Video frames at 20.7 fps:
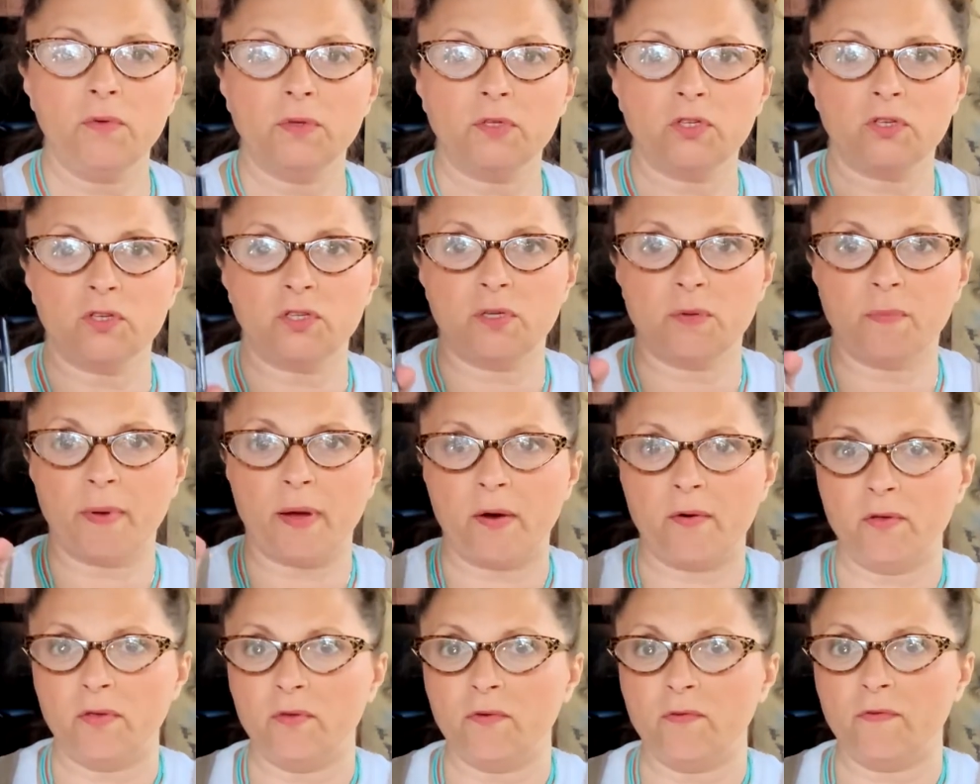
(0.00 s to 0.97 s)
It's just
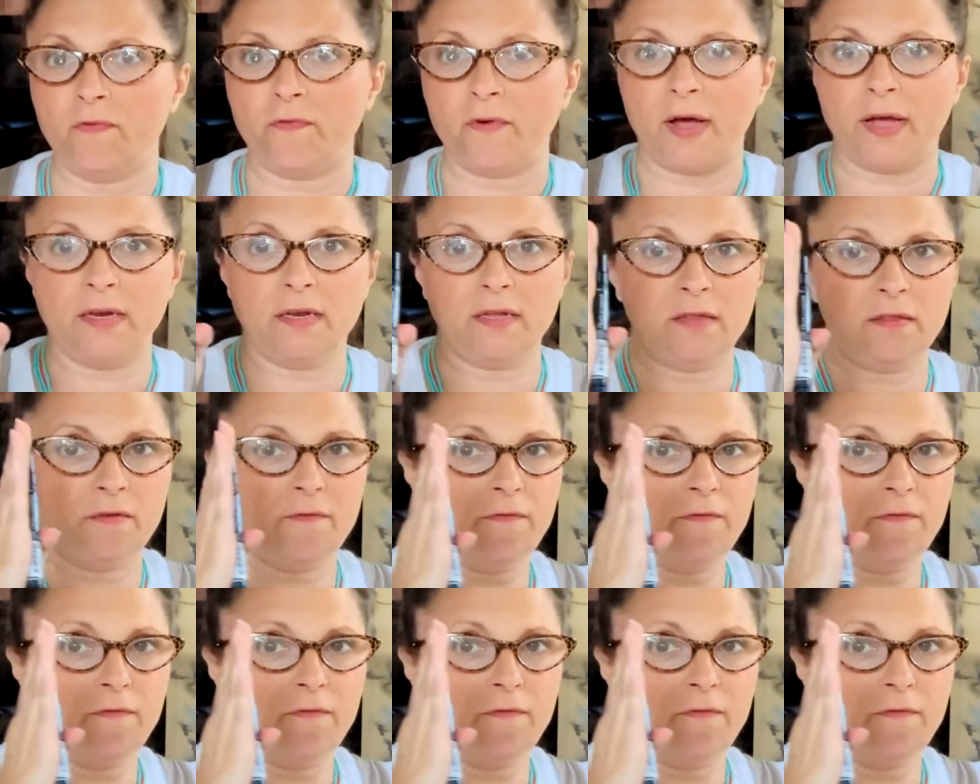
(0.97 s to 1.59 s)
about you finding the